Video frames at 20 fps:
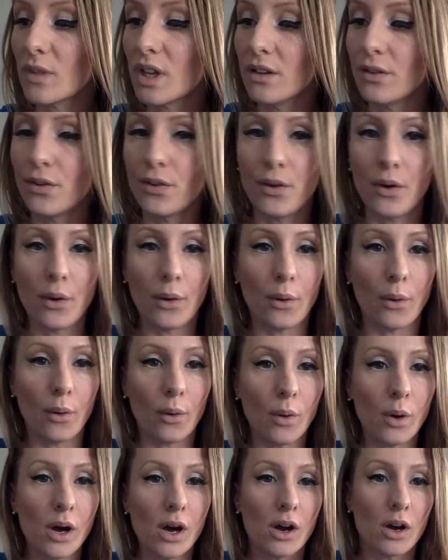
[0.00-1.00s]

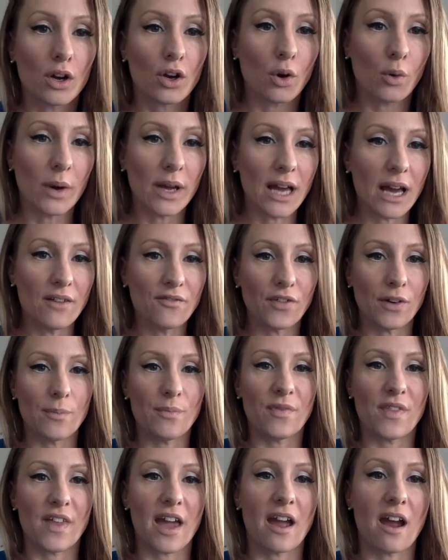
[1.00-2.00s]
So going on
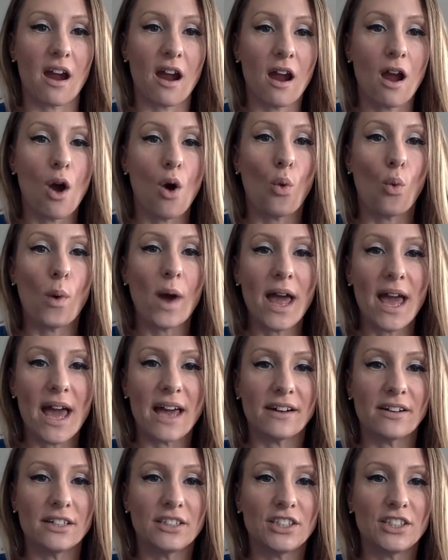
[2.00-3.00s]
from there, what
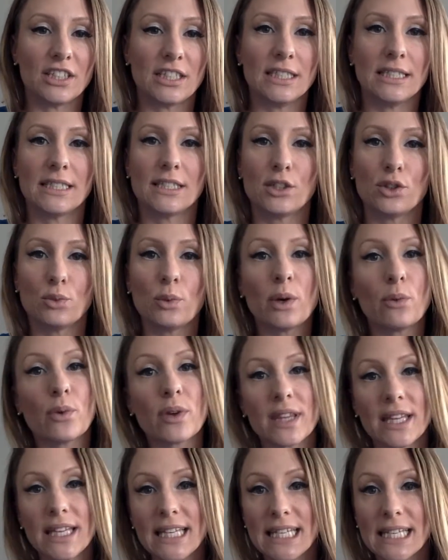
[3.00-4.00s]
energies do we
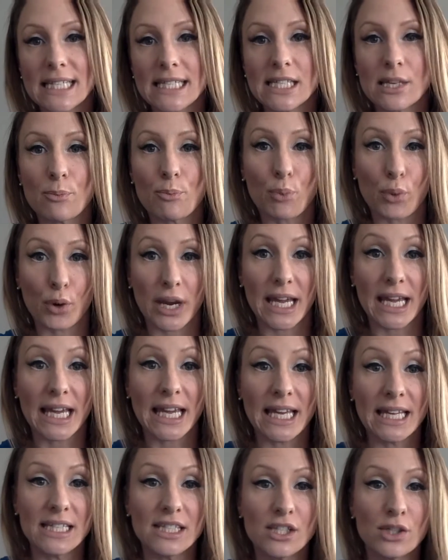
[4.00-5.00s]
really need to bring
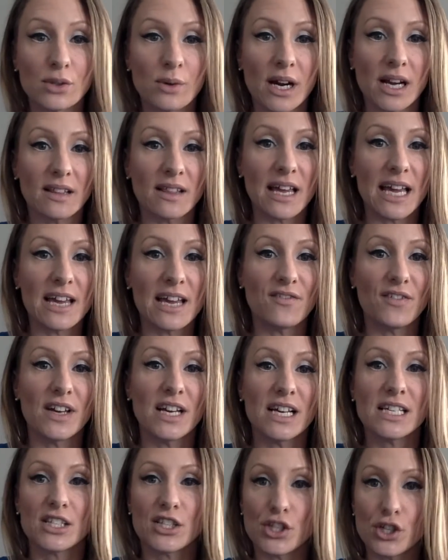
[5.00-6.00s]
into our life
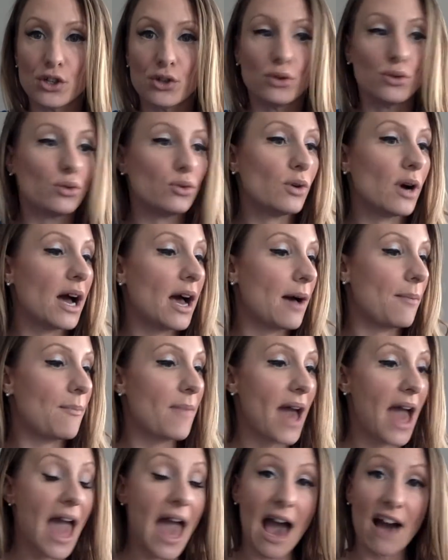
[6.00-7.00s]
to
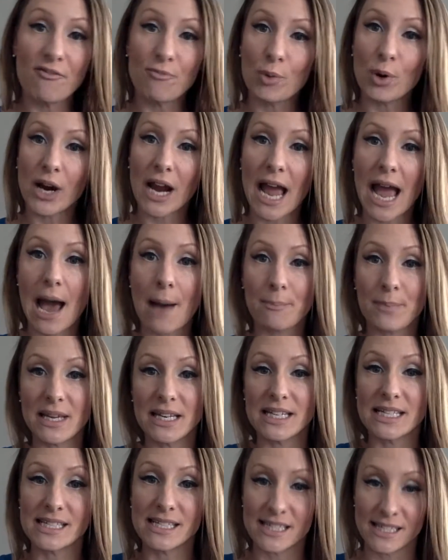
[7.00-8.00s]
have more
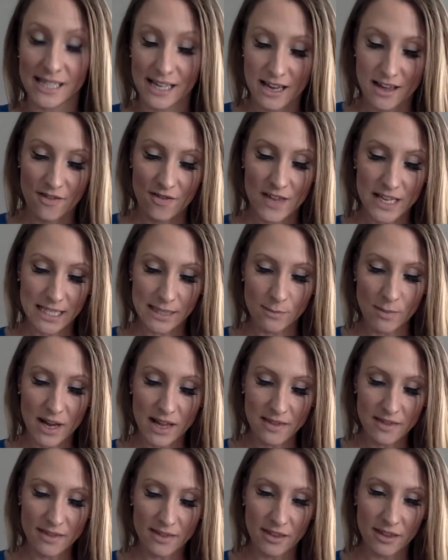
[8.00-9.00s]
happiness this
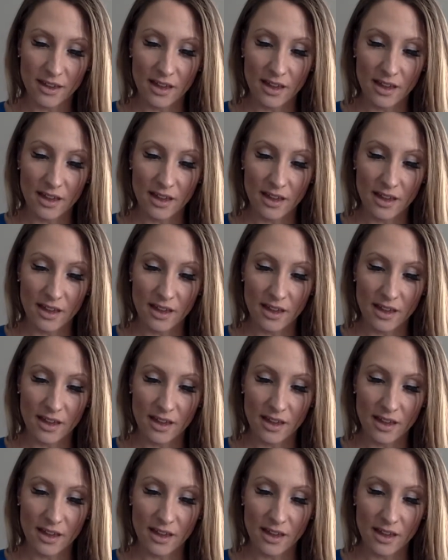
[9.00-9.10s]
month?